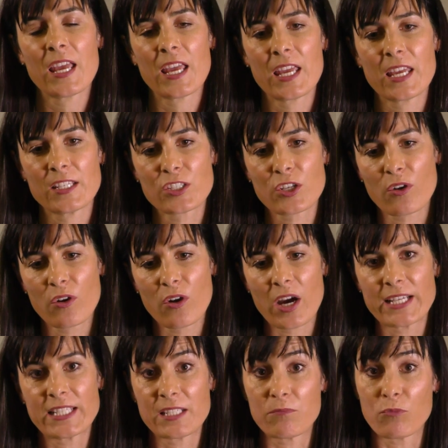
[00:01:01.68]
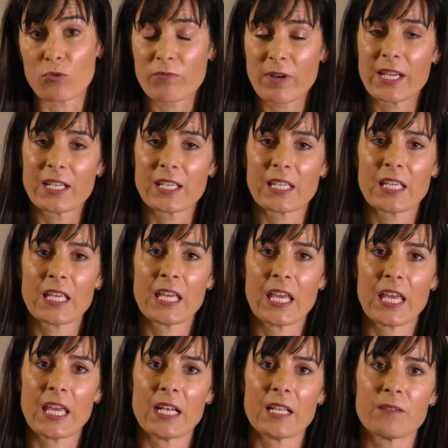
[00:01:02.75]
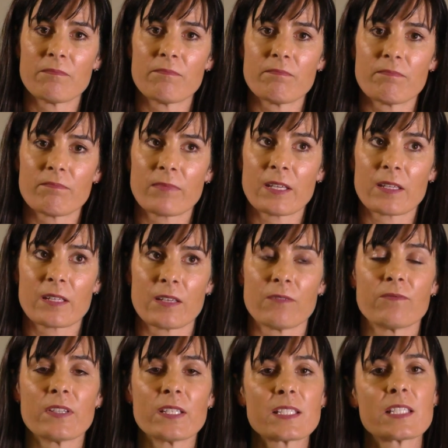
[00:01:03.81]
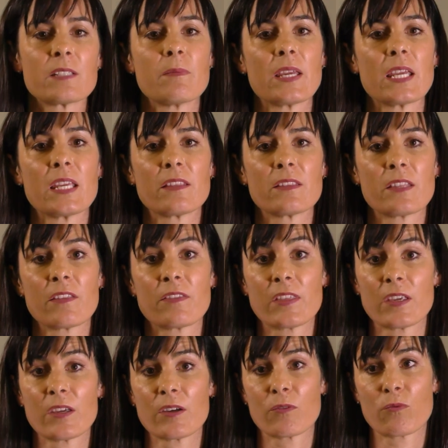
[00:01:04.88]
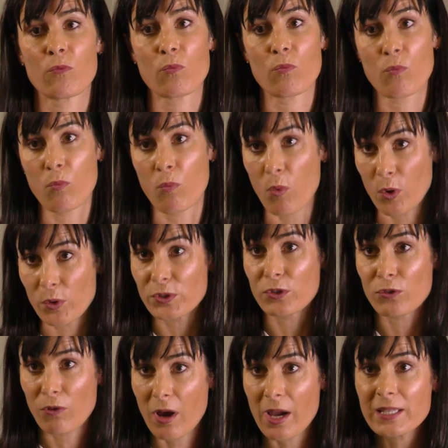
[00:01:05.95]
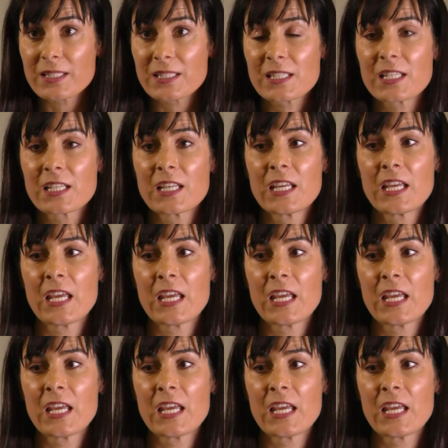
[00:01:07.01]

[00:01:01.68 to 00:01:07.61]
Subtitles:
And so I did more reading, and it convinced me that there was a Christ,